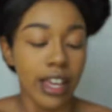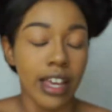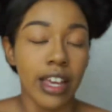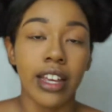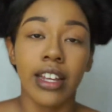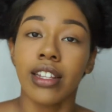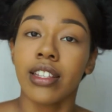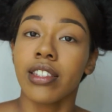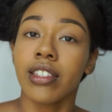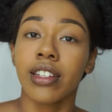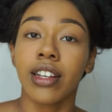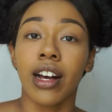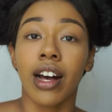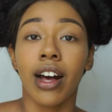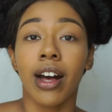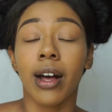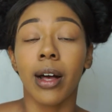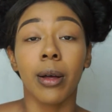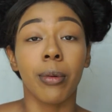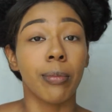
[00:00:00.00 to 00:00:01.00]
It's
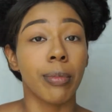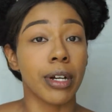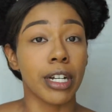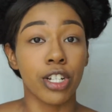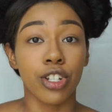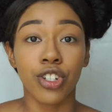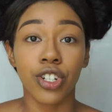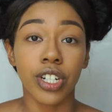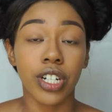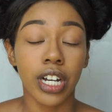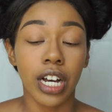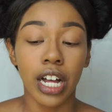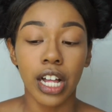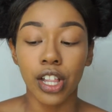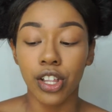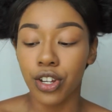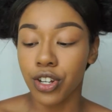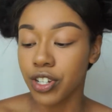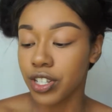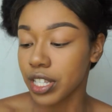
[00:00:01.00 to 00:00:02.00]
got a bunch of
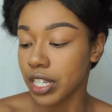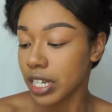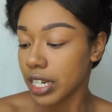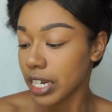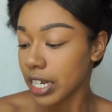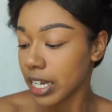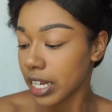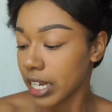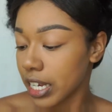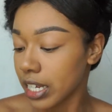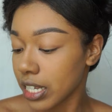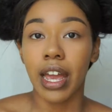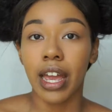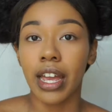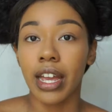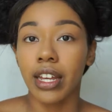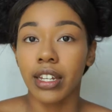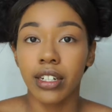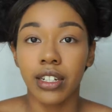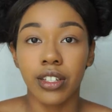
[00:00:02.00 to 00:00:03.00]
colors in it,
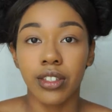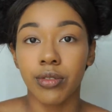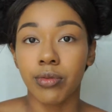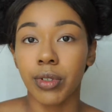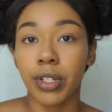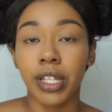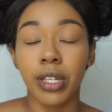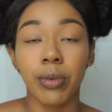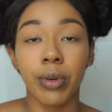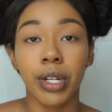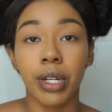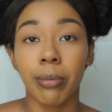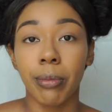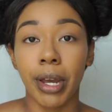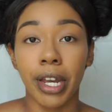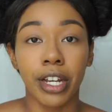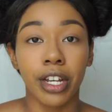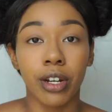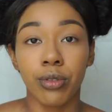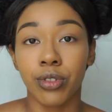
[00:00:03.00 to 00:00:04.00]
and it's really one of
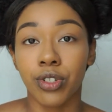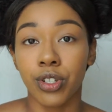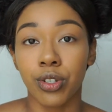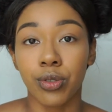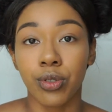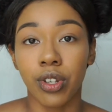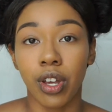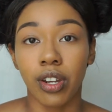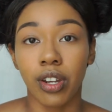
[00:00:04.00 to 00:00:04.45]
my go-tos,